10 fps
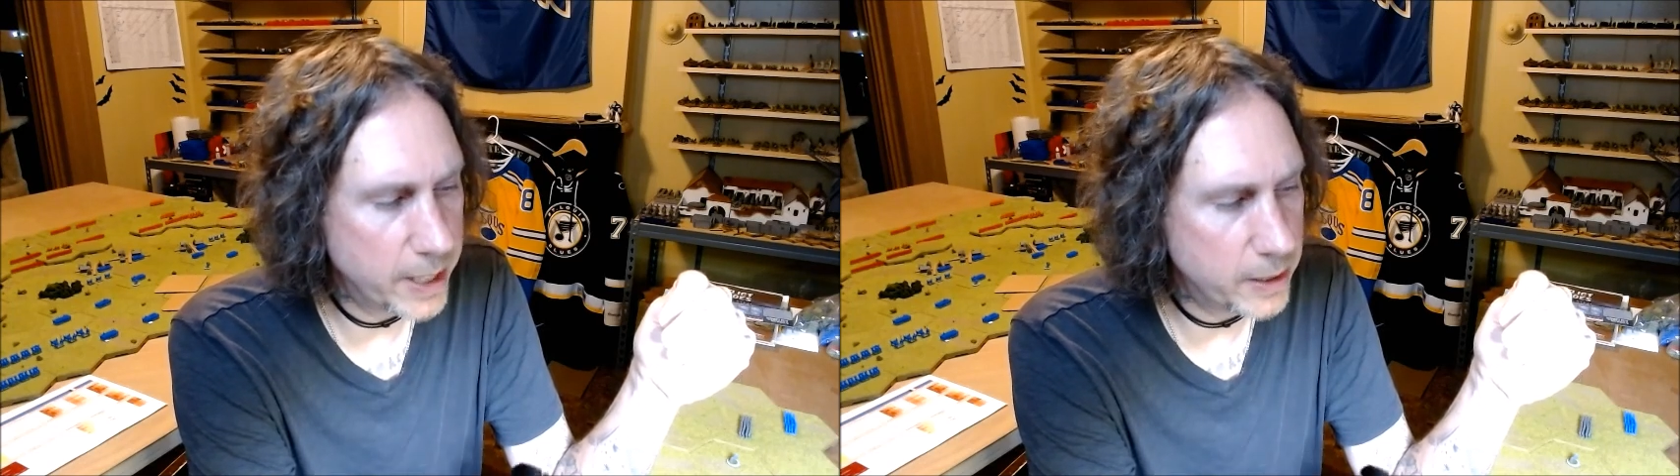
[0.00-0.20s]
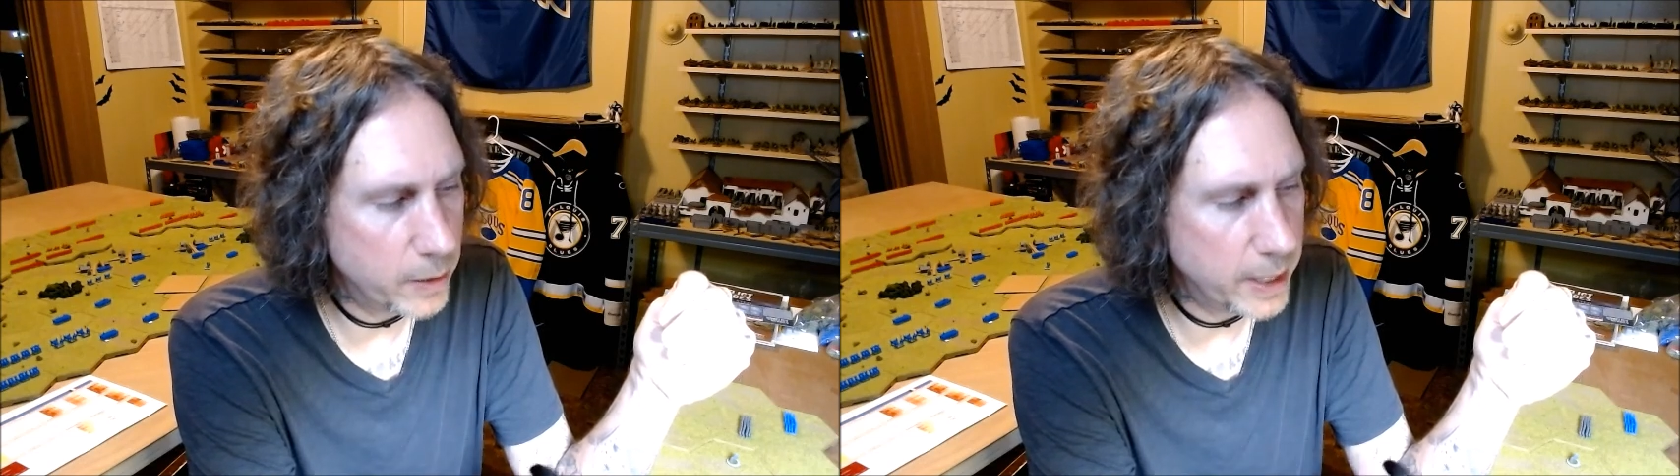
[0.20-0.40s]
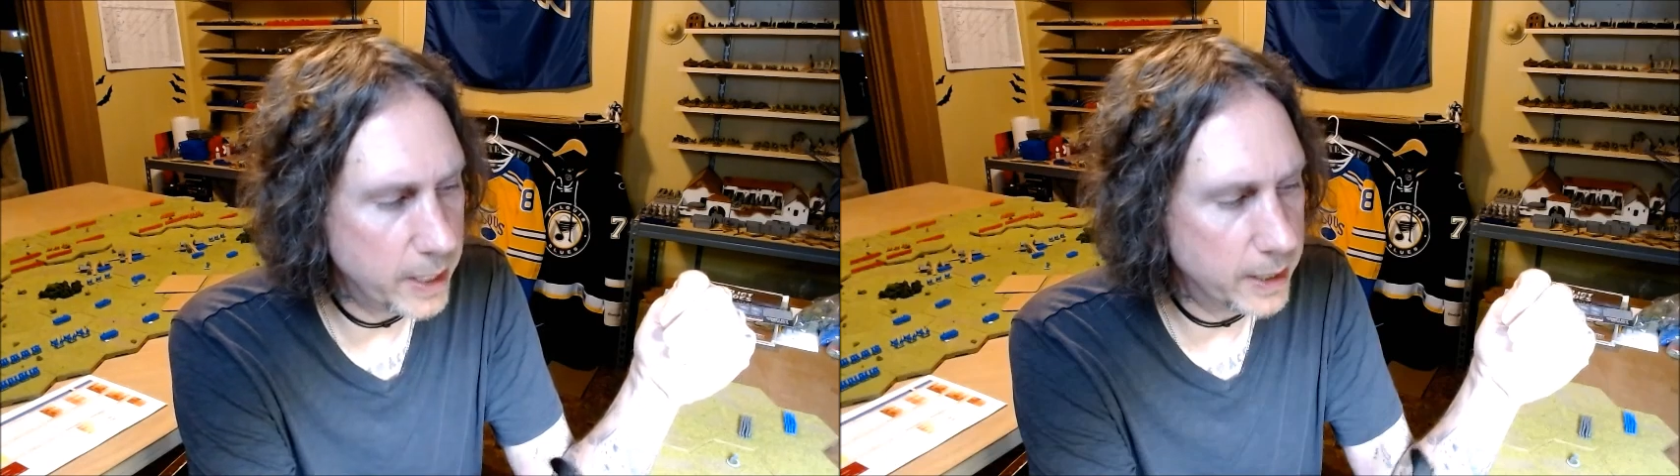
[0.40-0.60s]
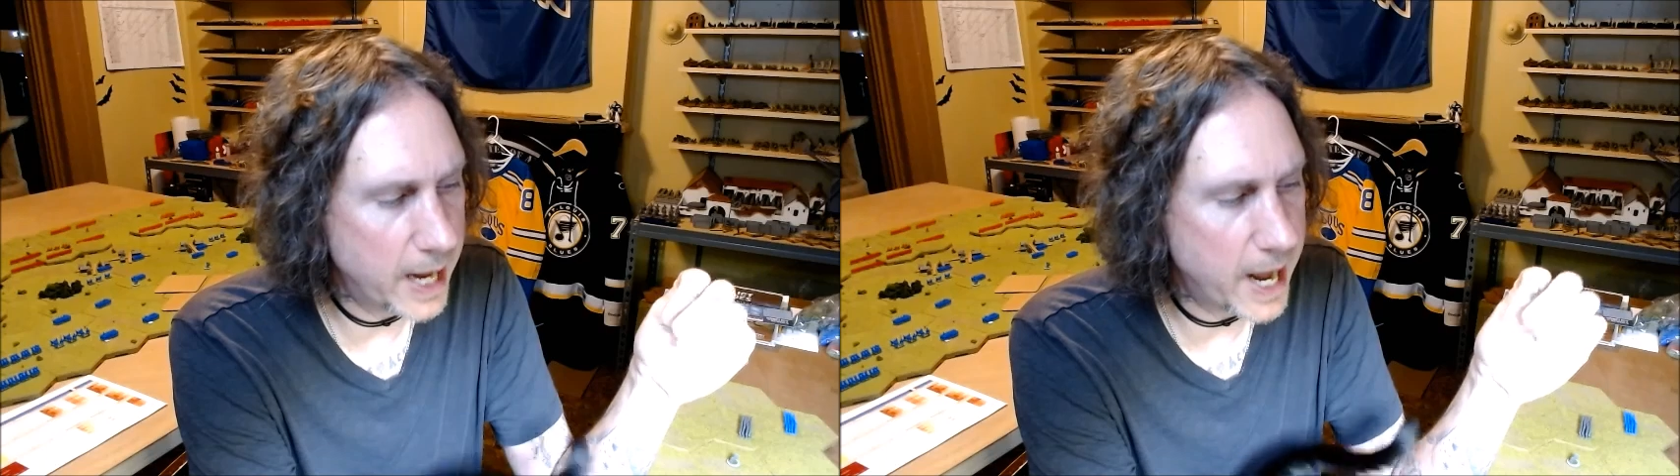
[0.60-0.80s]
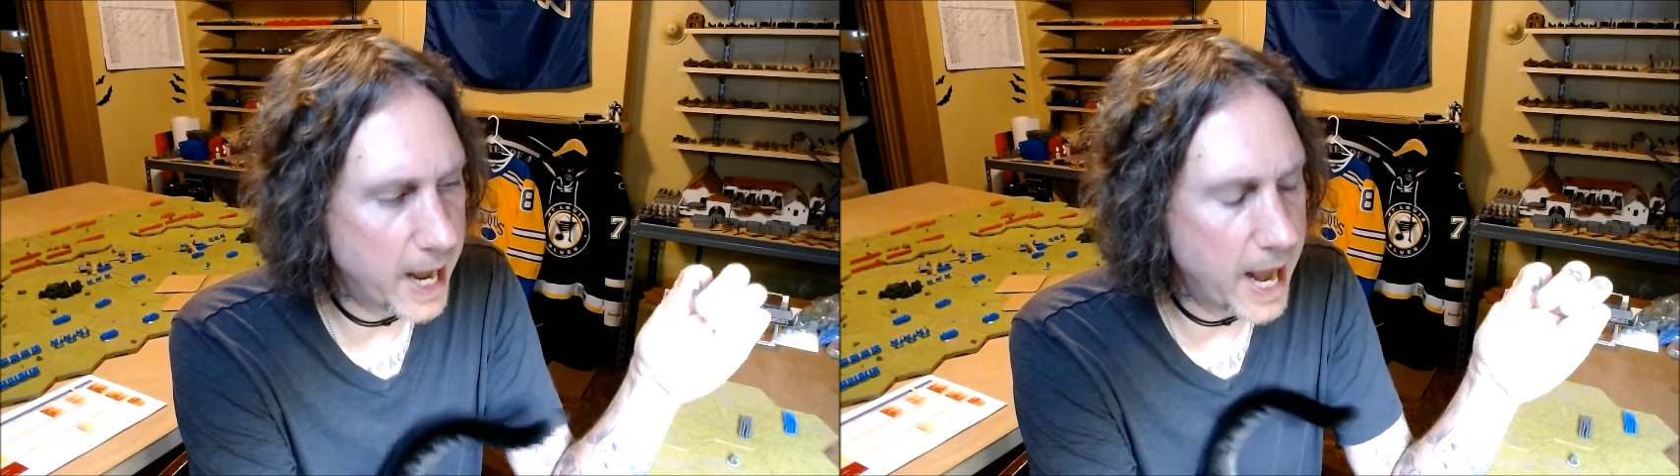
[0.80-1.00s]
unit
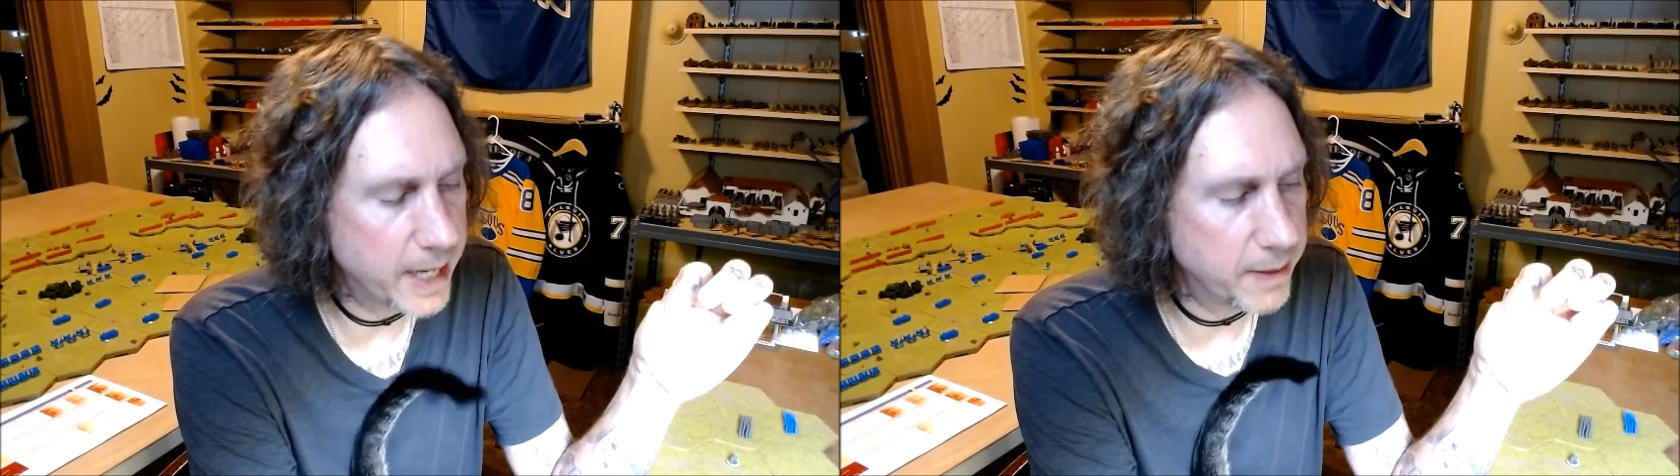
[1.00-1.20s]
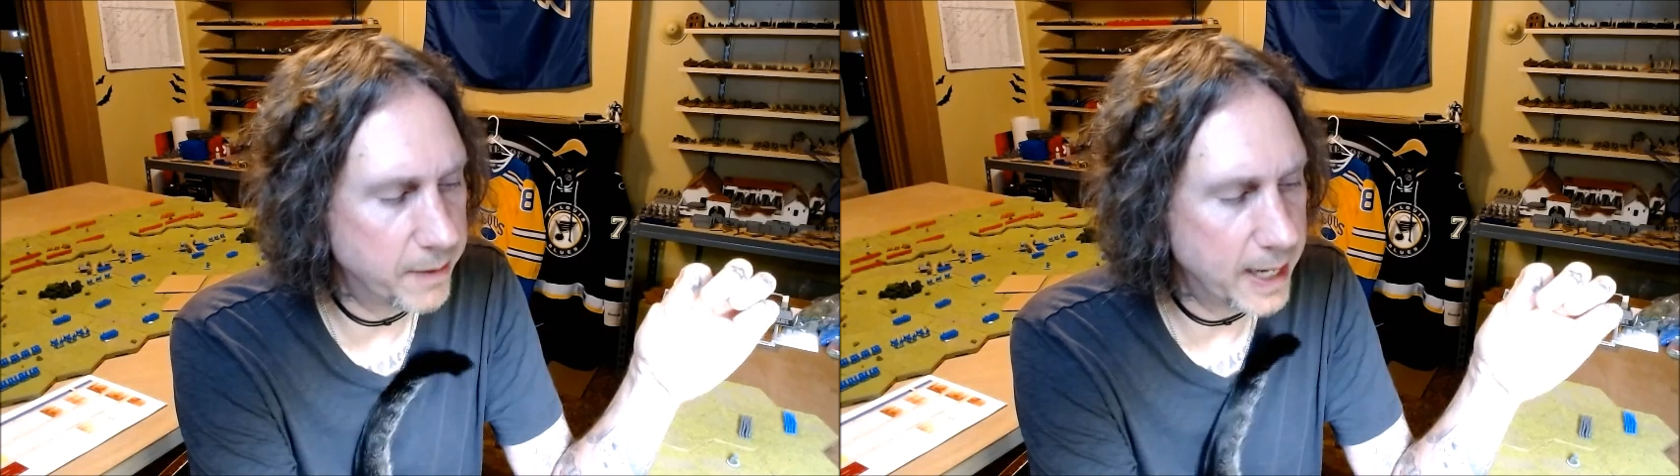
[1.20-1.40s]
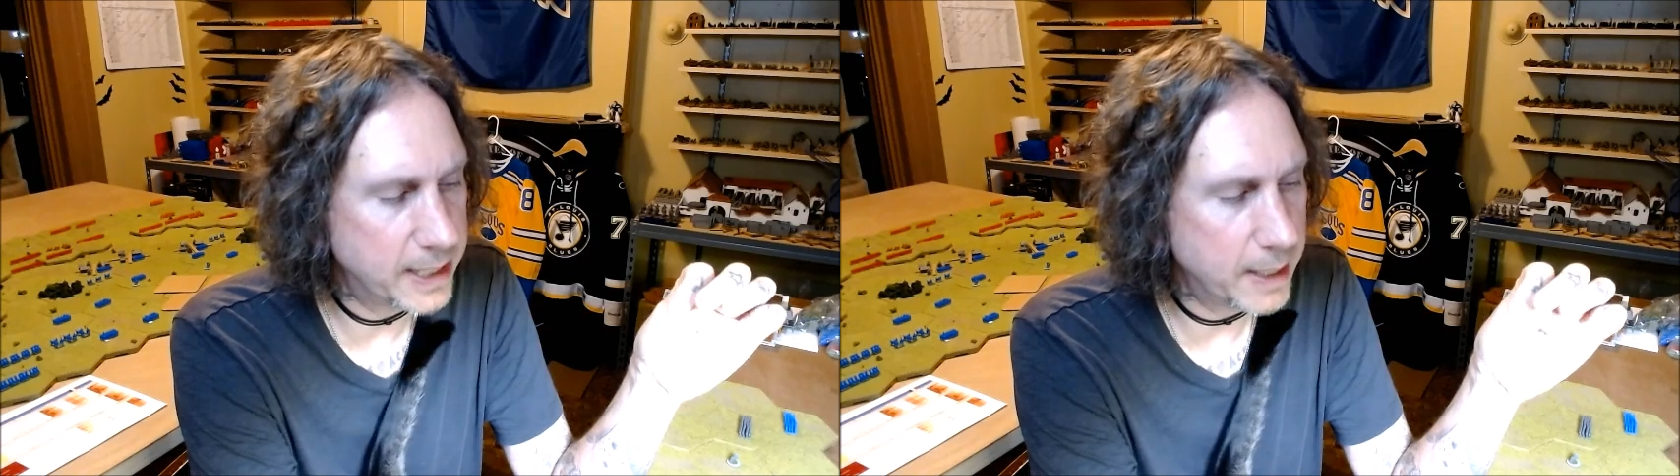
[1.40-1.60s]
activates,